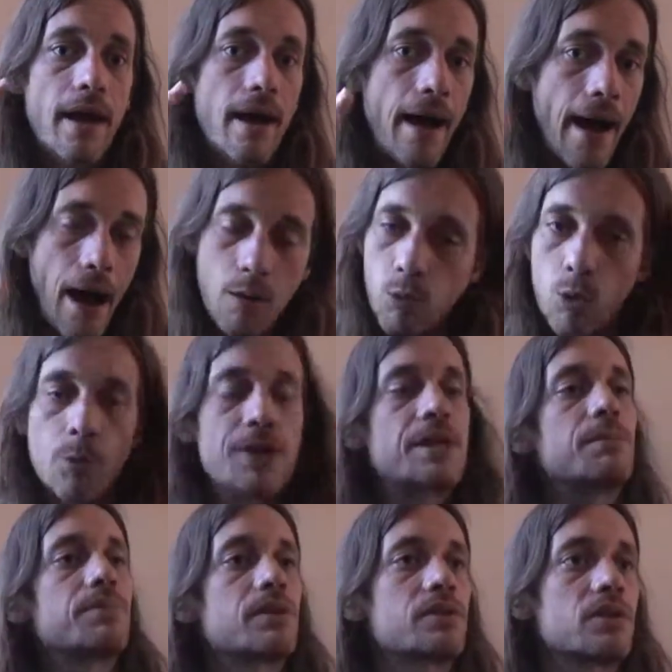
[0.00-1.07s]
How were we
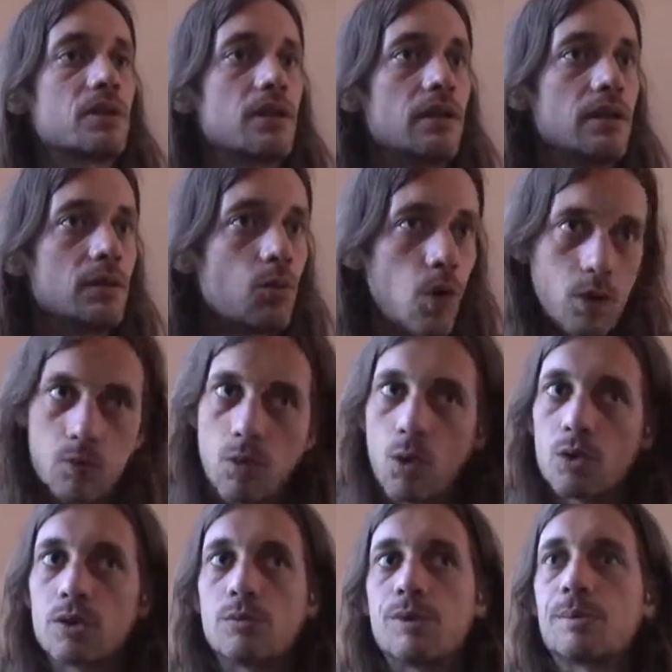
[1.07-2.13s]
complicit in it? What
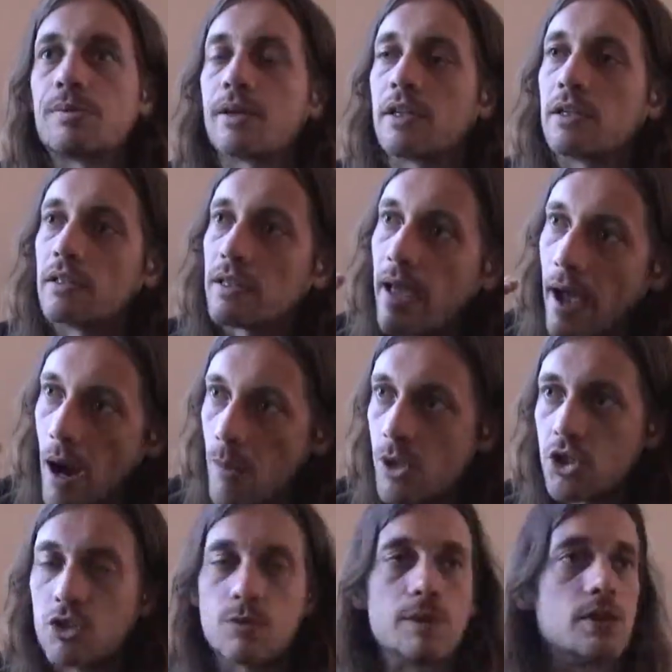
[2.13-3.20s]
role did we play in it? How
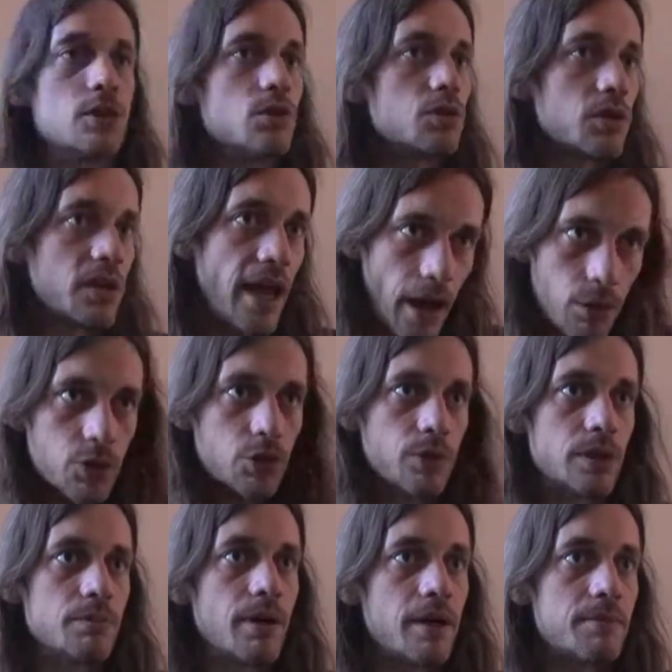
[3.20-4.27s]
much did we do to
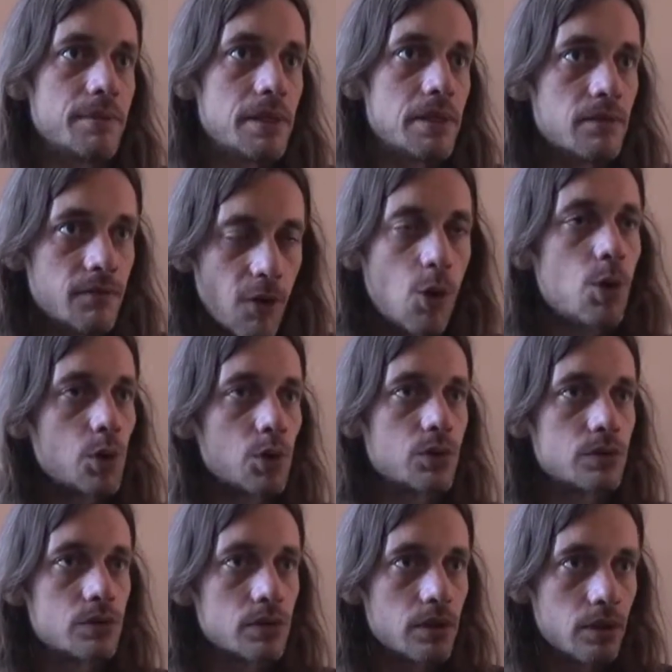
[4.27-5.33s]
counter it by being
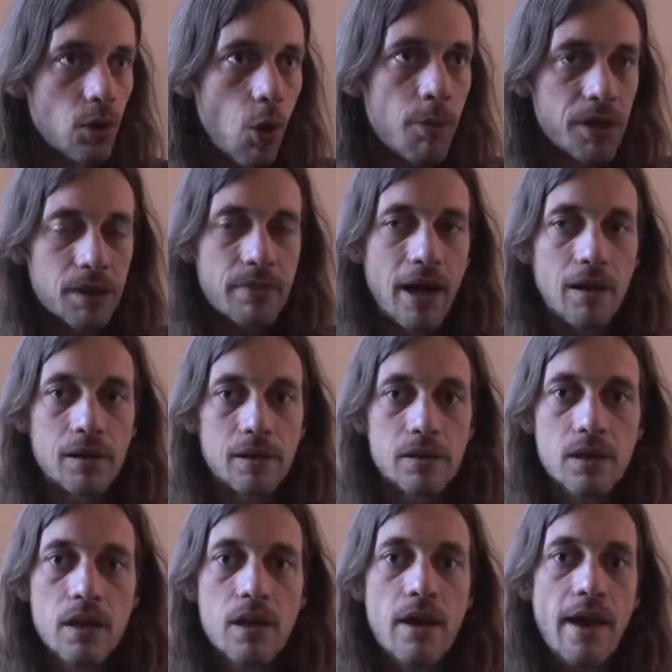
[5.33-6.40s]
vocal and open about
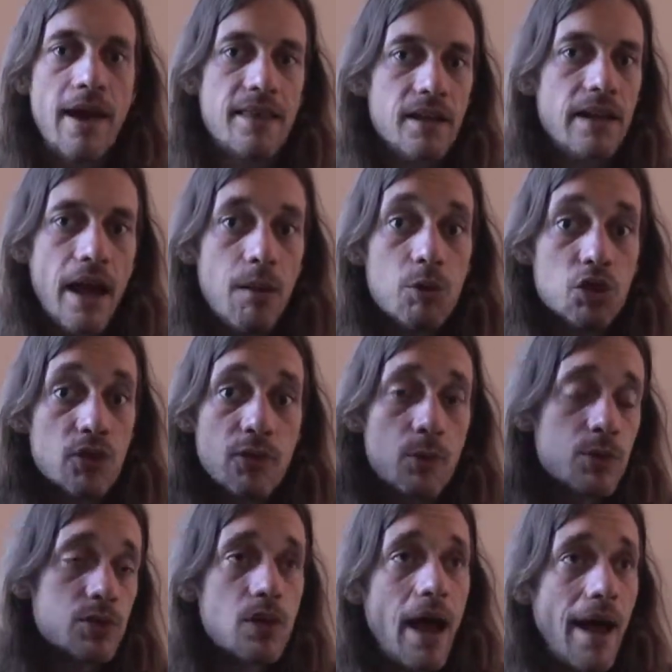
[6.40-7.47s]
it? And then how much of
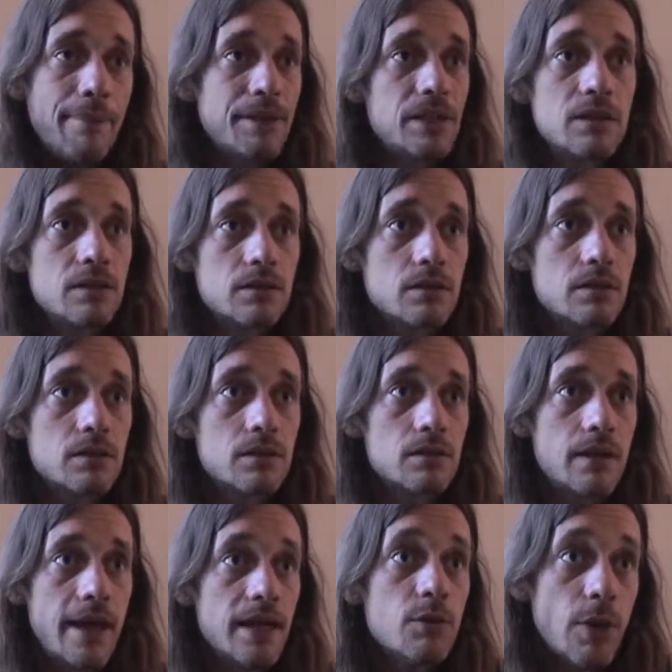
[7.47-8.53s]
it was happening
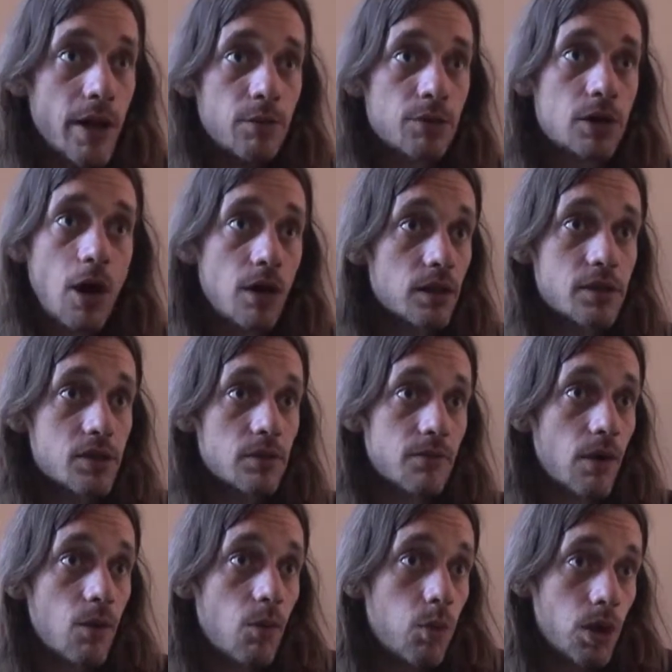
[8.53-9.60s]
anyway, regardless of
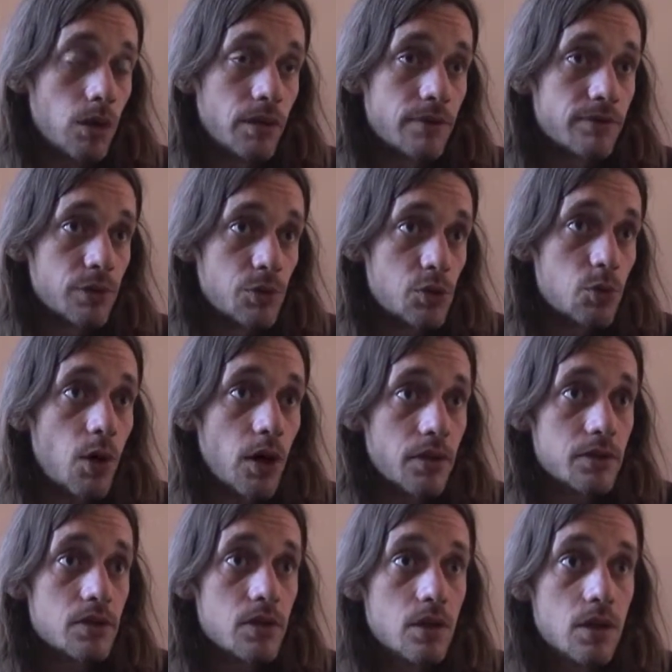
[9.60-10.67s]
what our influence
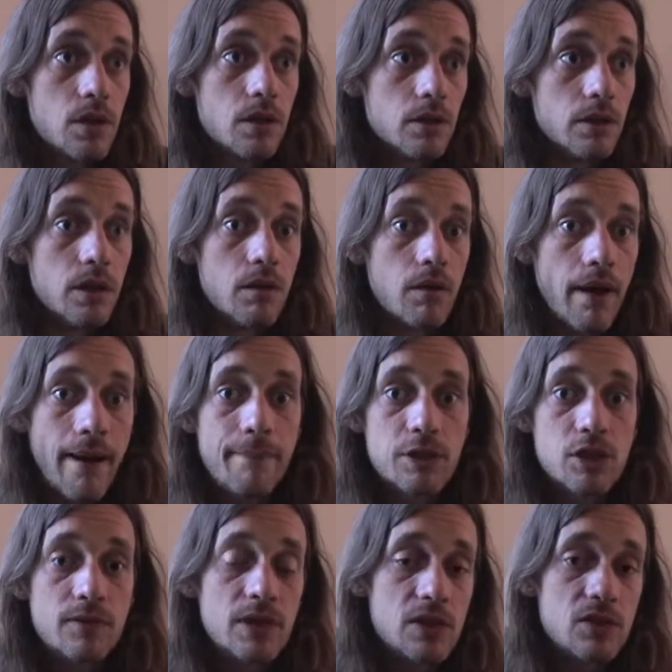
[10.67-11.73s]
was? How
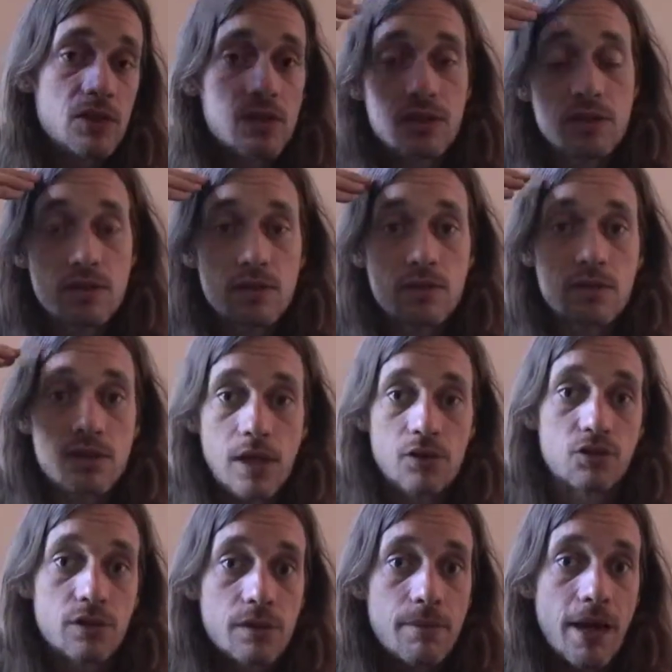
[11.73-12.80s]
much of it is just
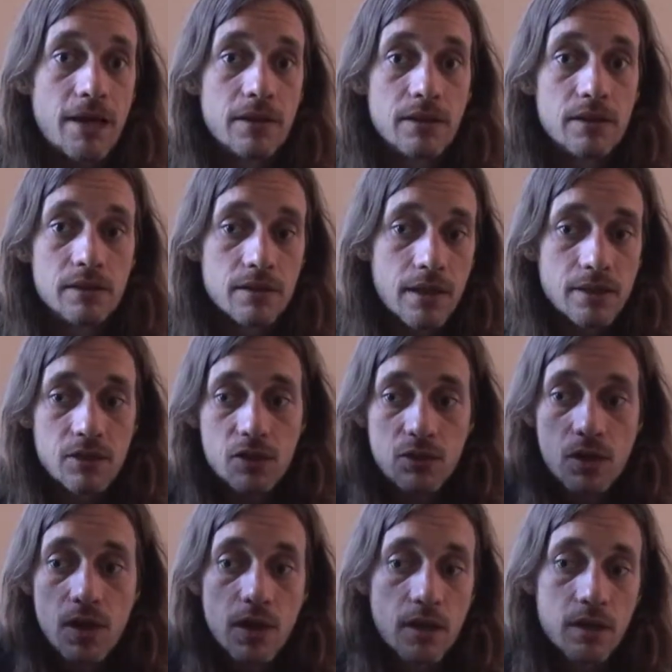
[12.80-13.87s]
centrally mandated and
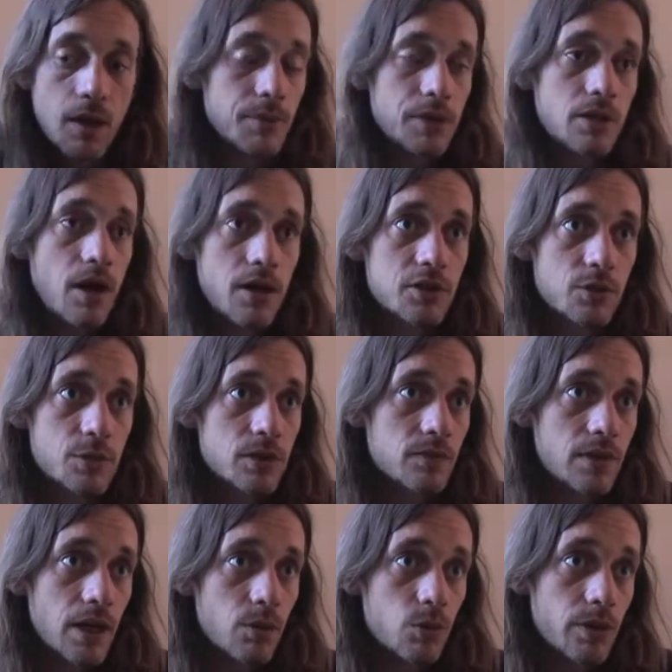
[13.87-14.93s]
just comes as a consequence
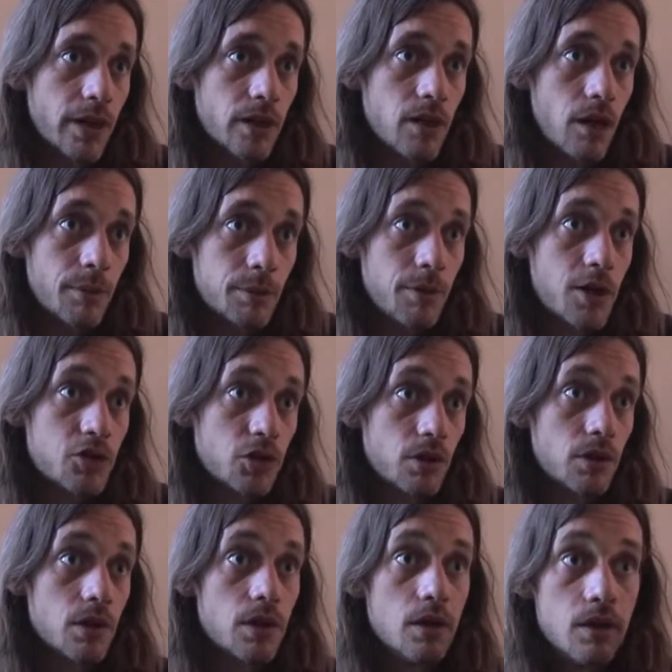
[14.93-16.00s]
of downward economic
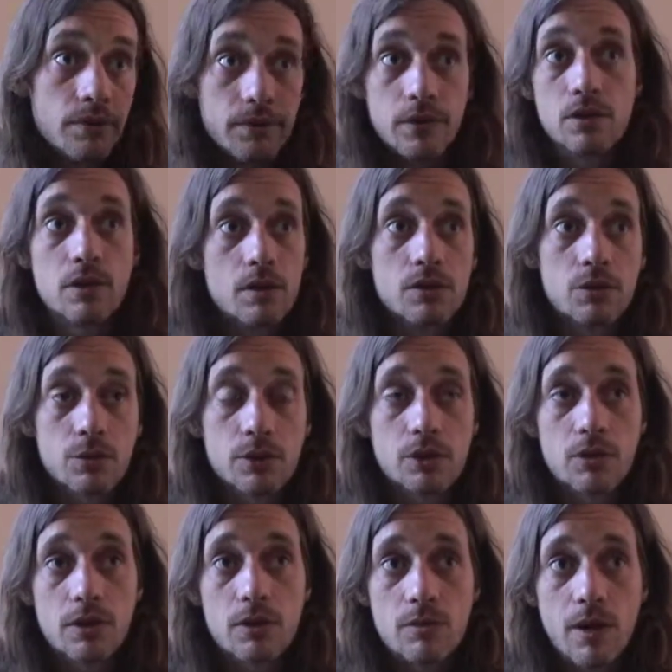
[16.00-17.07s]
pressure? These are really
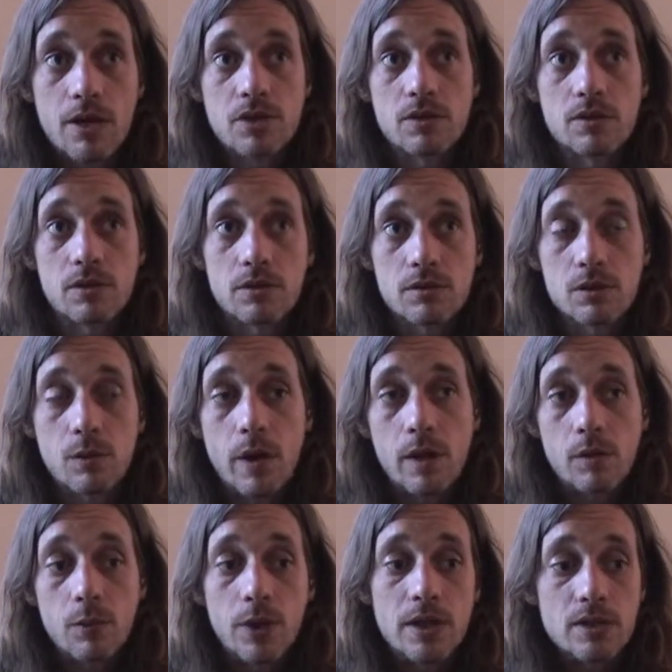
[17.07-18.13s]
tricky questions, and there's a lot
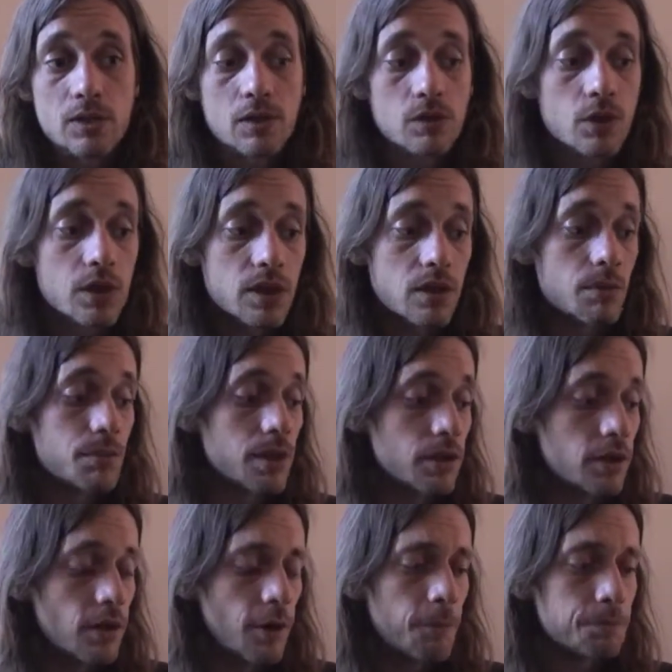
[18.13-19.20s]
of ways to look at them. But,
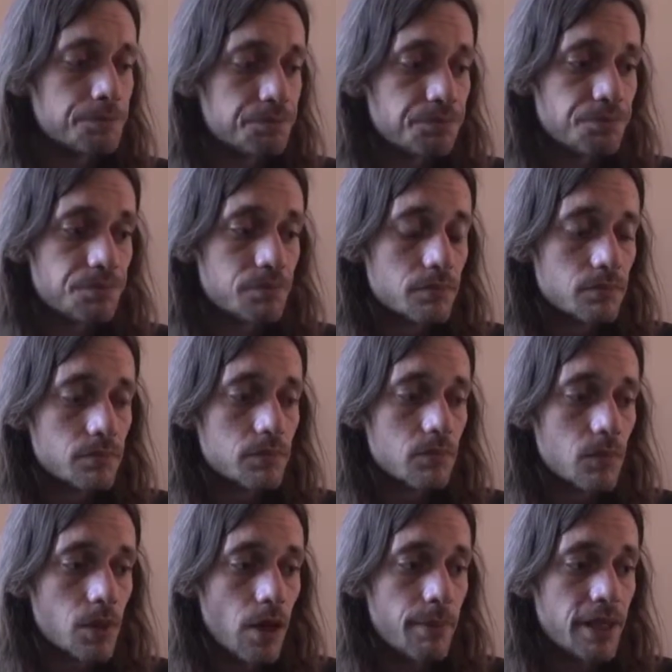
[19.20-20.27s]

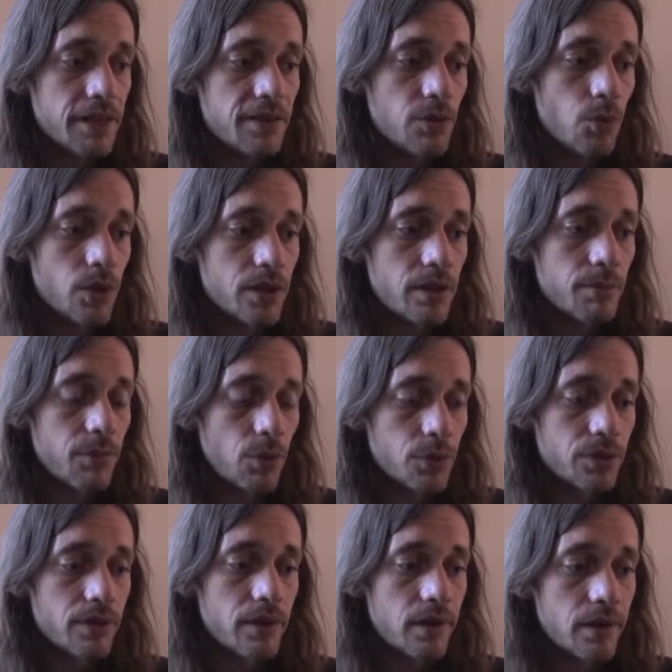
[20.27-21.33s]
I think one
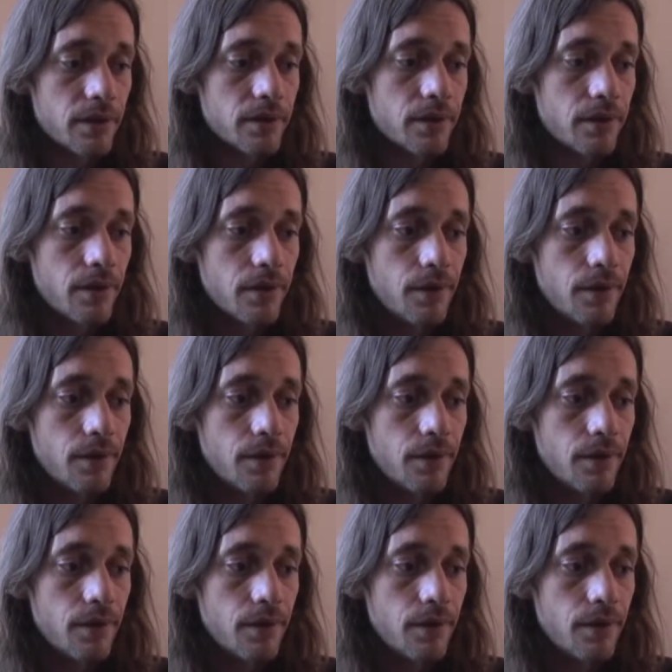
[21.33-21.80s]
important thing